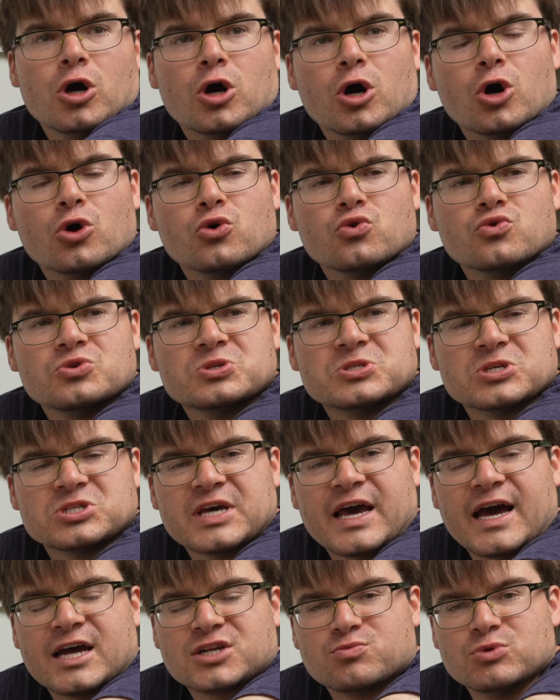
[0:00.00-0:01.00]
hose
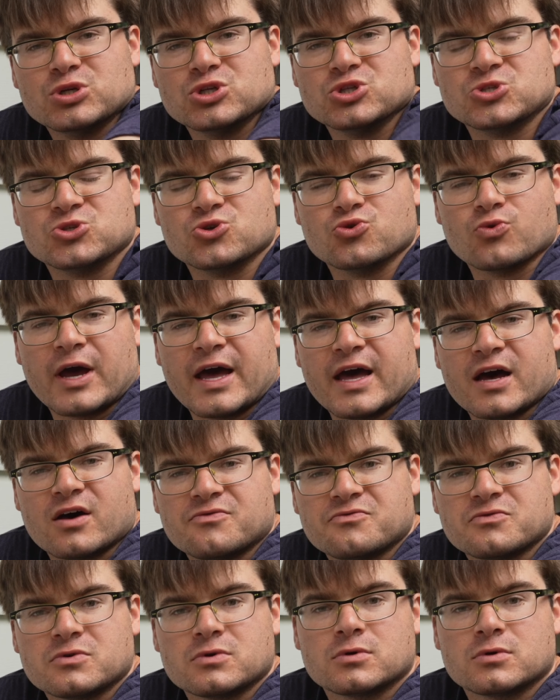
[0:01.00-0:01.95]
attachments you have.